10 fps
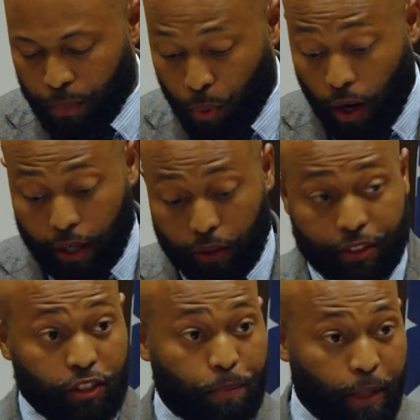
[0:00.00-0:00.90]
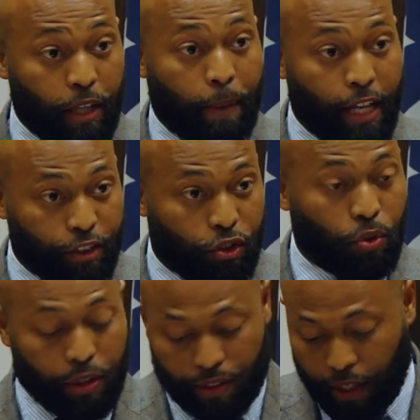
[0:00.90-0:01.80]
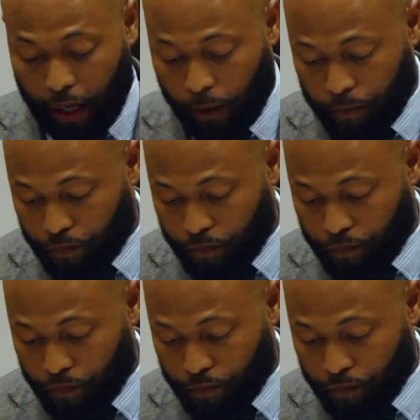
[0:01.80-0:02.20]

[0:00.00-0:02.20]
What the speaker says: Progress is being made, as you can tell,